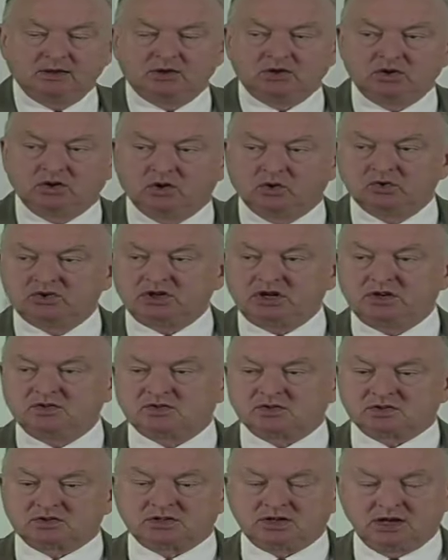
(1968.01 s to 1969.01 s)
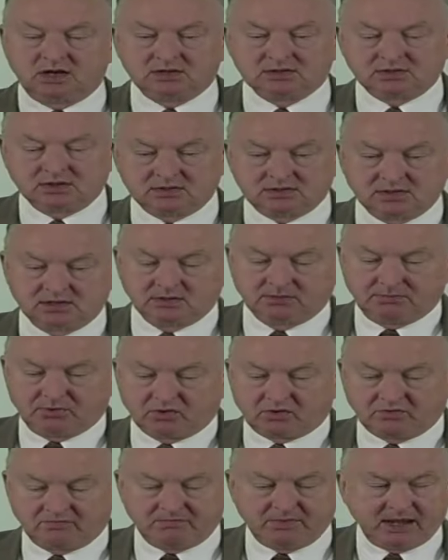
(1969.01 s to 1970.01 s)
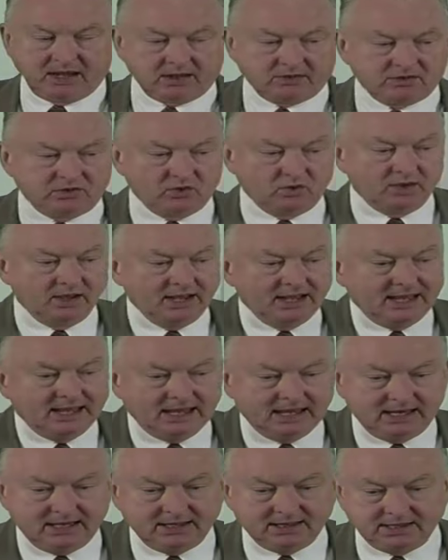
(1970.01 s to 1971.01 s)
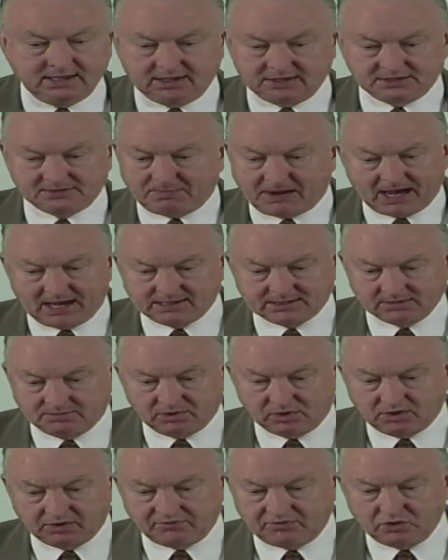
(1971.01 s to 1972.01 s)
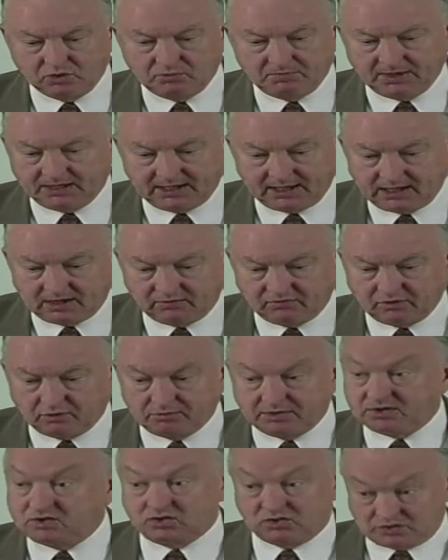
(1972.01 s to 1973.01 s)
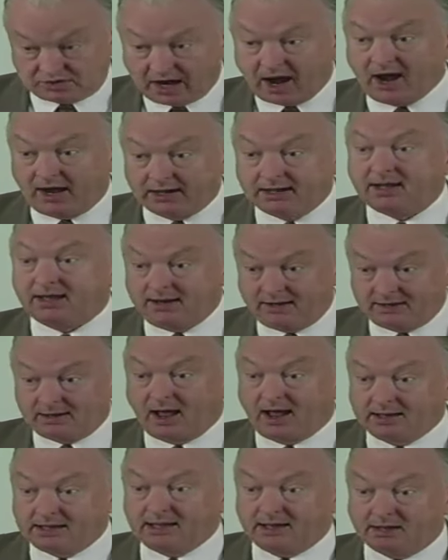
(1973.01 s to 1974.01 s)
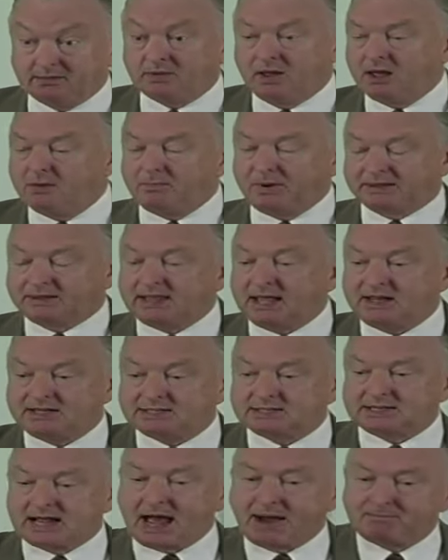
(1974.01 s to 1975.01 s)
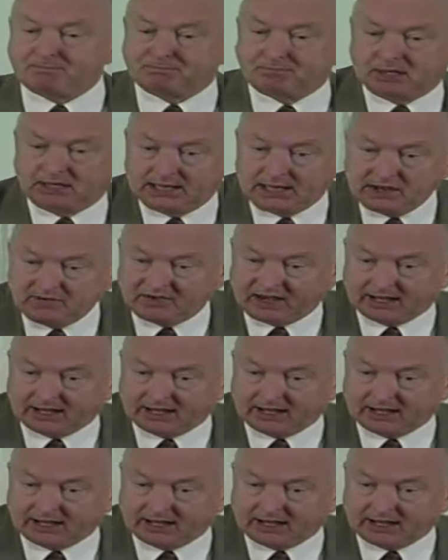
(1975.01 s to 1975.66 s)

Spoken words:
You know, Jesus tells us in the book of Matthew, anything is possible if you believe. Everybody says, yeah, I get it. But they stopped believing.